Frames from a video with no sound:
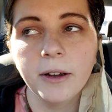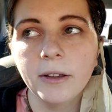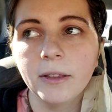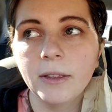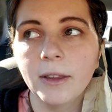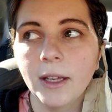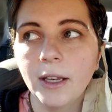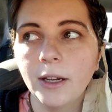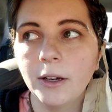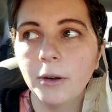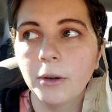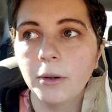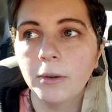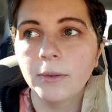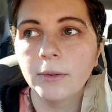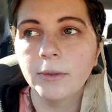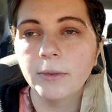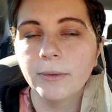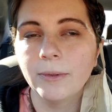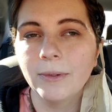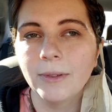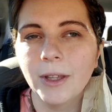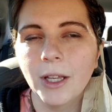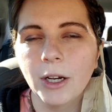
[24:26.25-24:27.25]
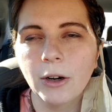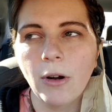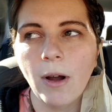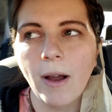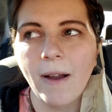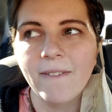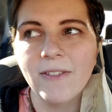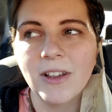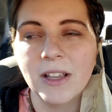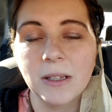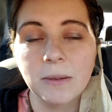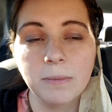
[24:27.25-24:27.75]
They don't they don't
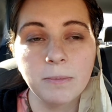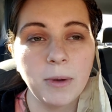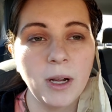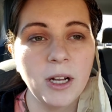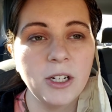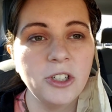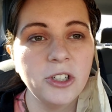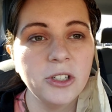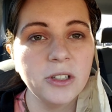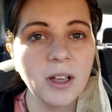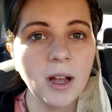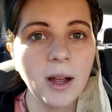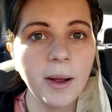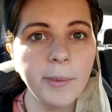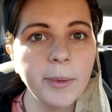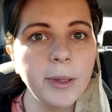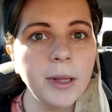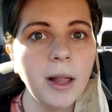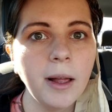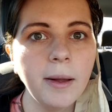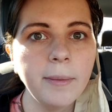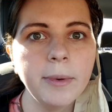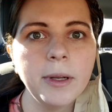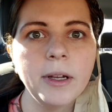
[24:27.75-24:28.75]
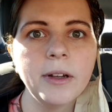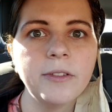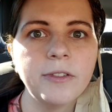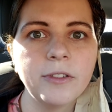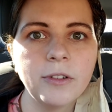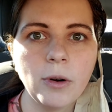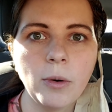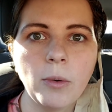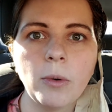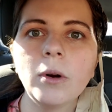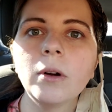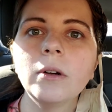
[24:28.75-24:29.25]
have as much as Hobby Lobby, of
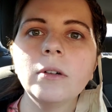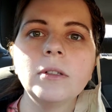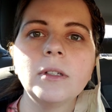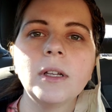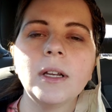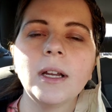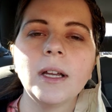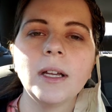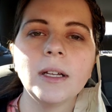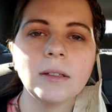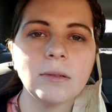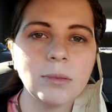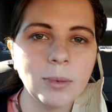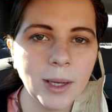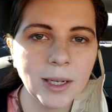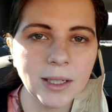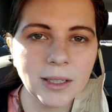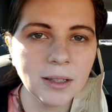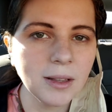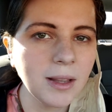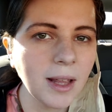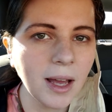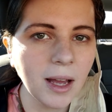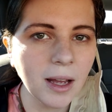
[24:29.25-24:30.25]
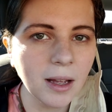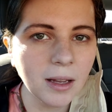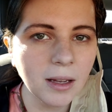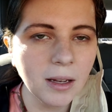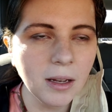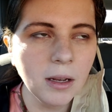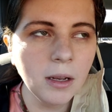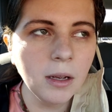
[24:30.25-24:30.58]
course, and I expected that.